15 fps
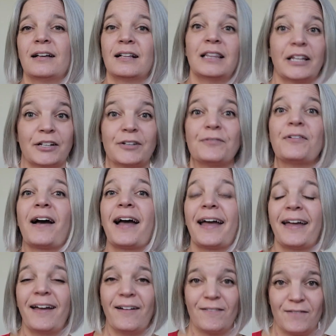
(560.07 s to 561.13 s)

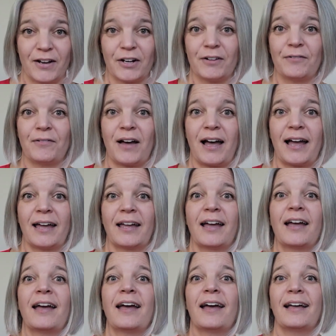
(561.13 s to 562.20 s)
clarify, verify,
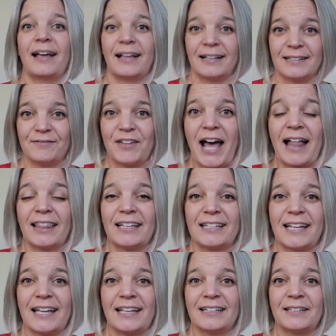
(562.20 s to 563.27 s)
and
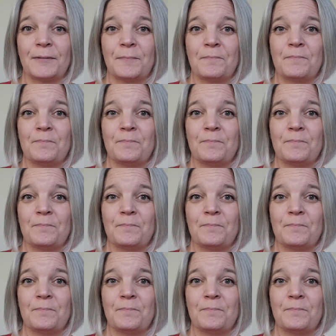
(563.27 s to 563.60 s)
validate,